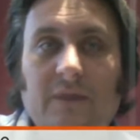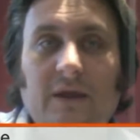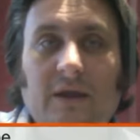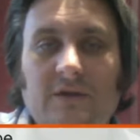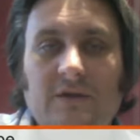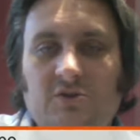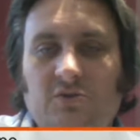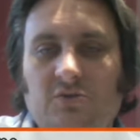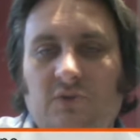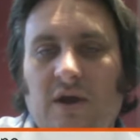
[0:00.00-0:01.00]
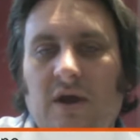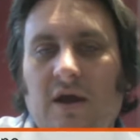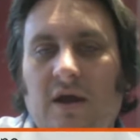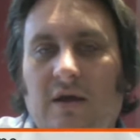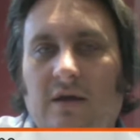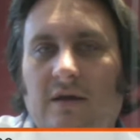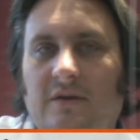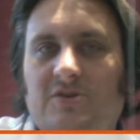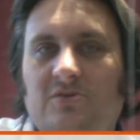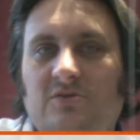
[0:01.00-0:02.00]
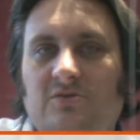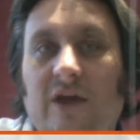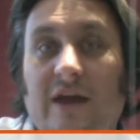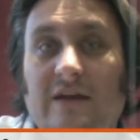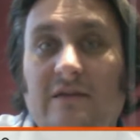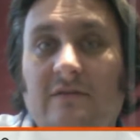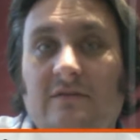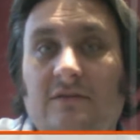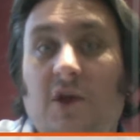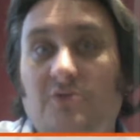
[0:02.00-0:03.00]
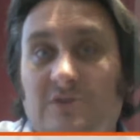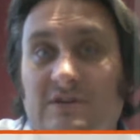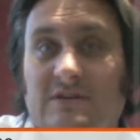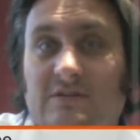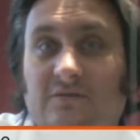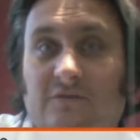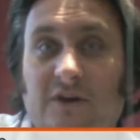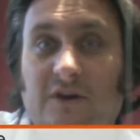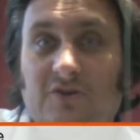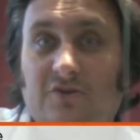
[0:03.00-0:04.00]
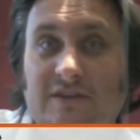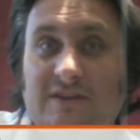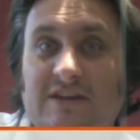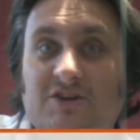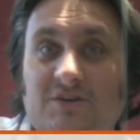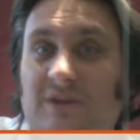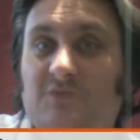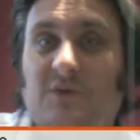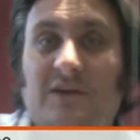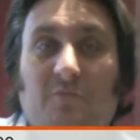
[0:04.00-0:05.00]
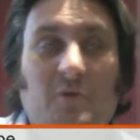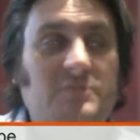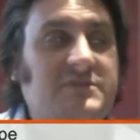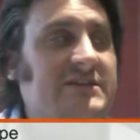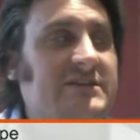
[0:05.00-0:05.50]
to create notes during the session, because one of the problems is